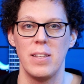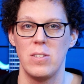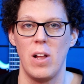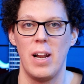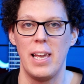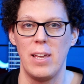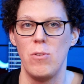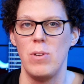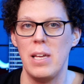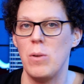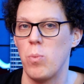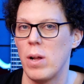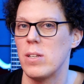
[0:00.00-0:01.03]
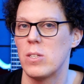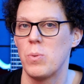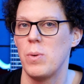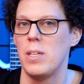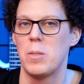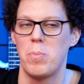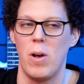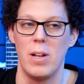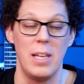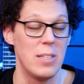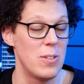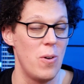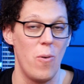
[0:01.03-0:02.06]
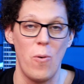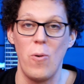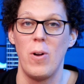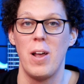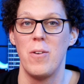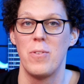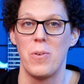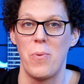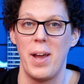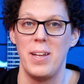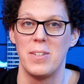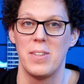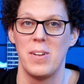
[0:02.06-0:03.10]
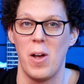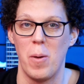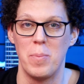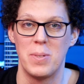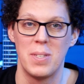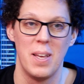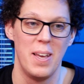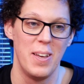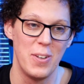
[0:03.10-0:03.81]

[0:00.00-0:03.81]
It's not like you need one sweet spot. It's all over the range of the knobs.